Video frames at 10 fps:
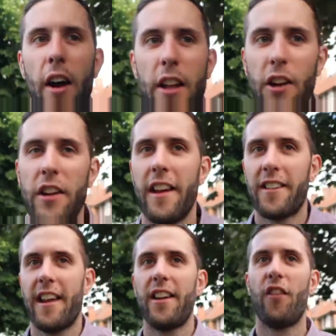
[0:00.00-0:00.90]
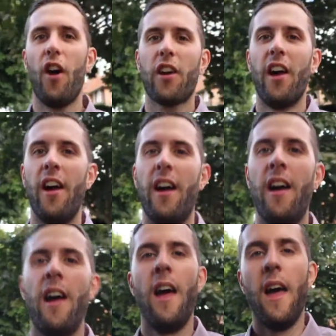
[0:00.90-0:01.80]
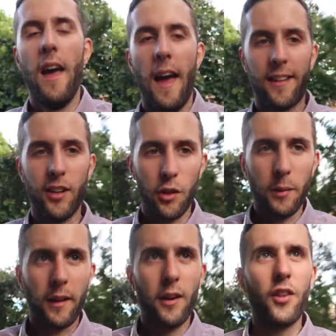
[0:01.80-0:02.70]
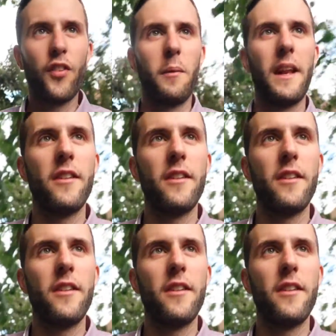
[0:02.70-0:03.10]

earlier on in yesterday's vlog, I talked about going to film an